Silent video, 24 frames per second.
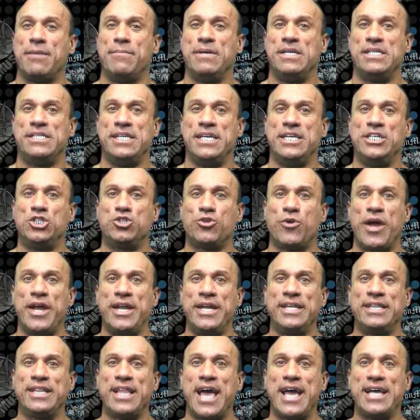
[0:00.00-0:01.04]
can be seen
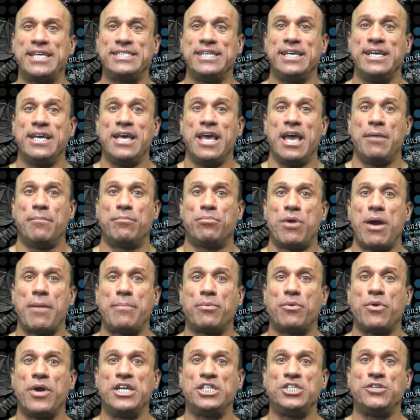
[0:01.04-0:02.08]
training legs in
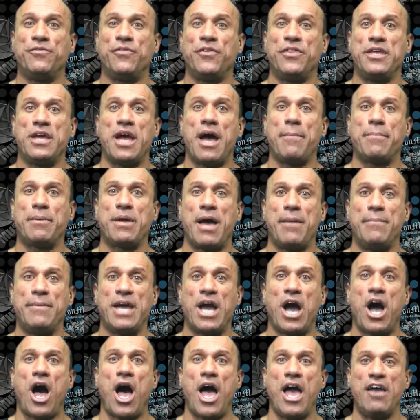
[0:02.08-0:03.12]
preparation for the
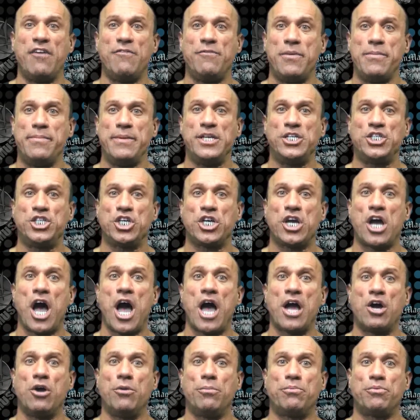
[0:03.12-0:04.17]
upcoming IFBB
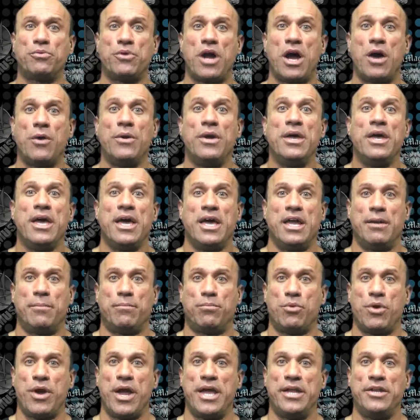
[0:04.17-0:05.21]
Chicago Pro and a
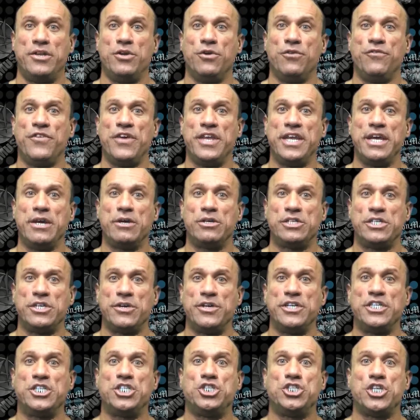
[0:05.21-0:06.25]
brand new video
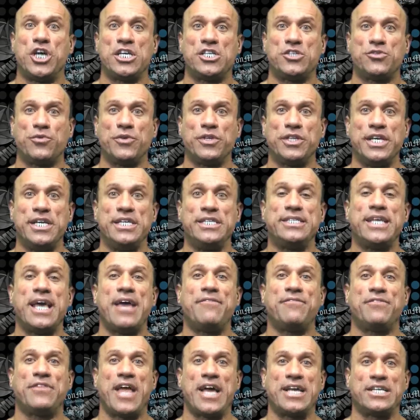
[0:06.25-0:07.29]
series just released at
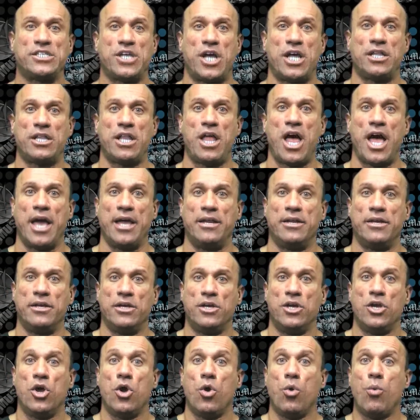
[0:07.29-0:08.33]
Flex Online.
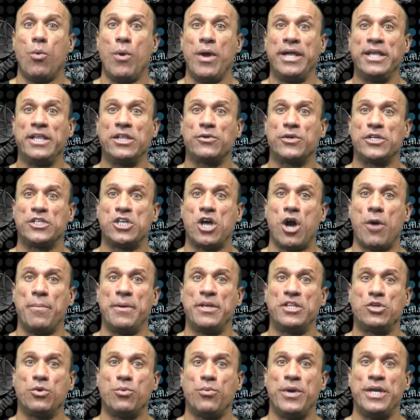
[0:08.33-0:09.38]
Winklaar is
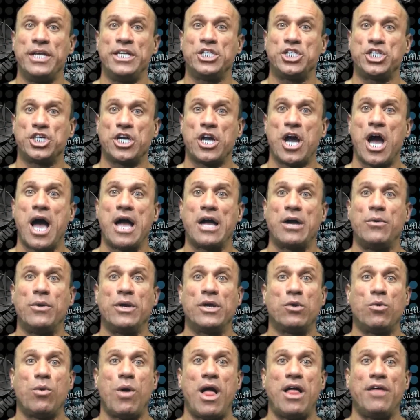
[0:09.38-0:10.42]
hoping to win in Chicago
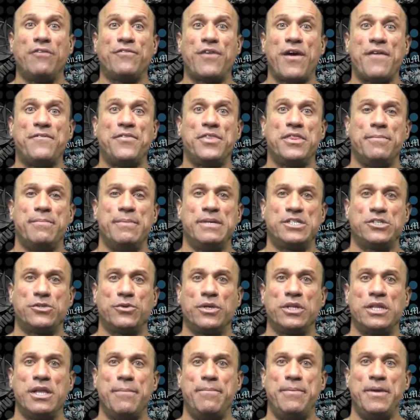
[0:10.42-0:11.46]
and qualify for the Mr.
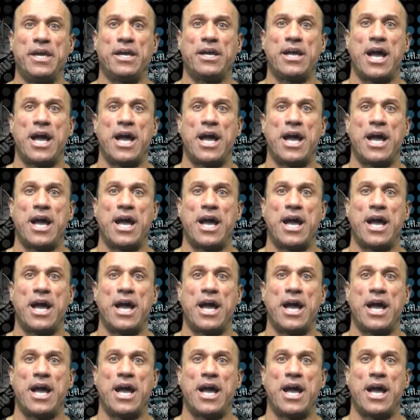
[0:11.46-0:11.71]
Olympia